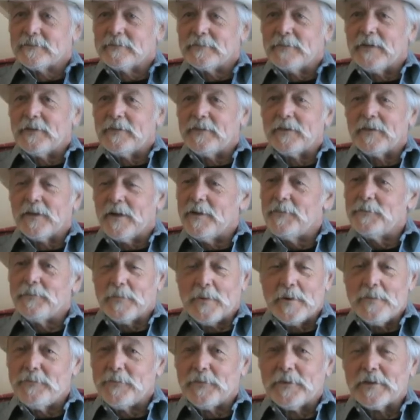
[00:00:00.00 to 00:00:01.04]
I think
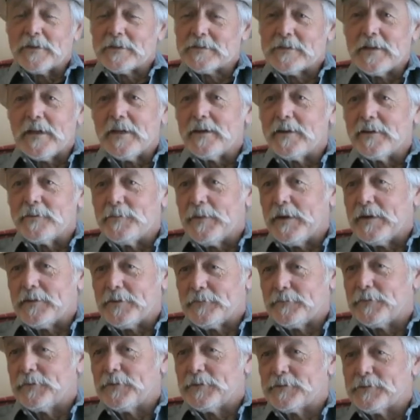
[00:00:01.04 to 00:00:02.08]
I'm very excited about the
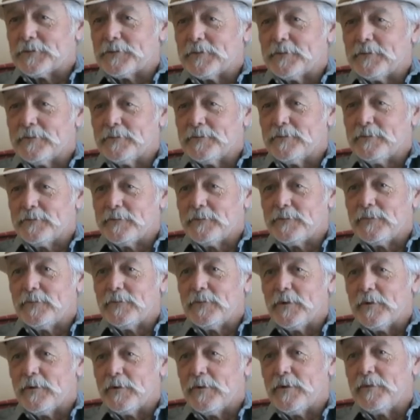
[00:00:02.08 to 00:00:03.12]
future
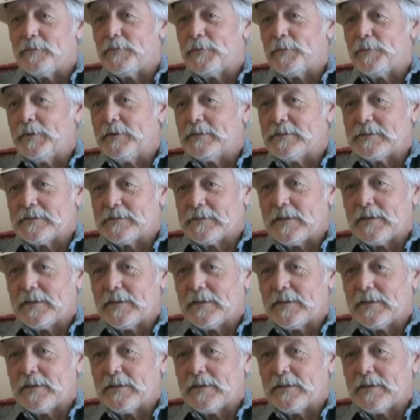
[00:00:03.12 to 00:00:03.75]
of the business.